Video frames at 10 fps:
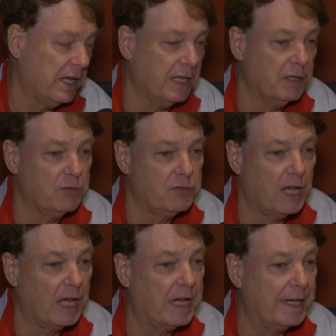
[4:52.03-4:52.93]
I don't
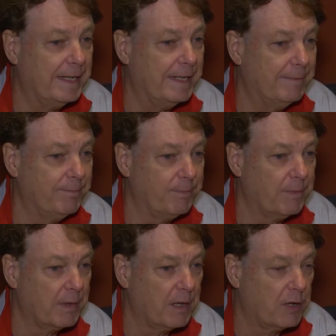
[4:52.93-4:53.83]
take um,
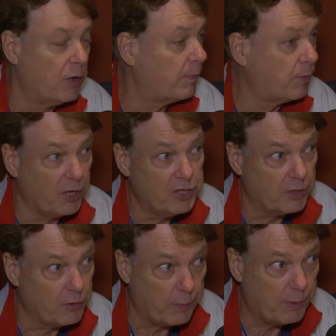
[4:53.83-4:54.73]

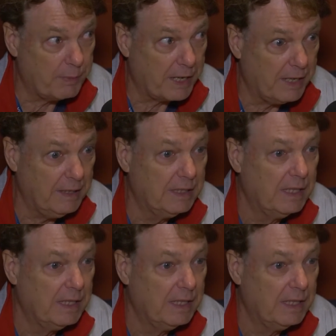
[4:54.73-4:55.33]
corporation corporate money.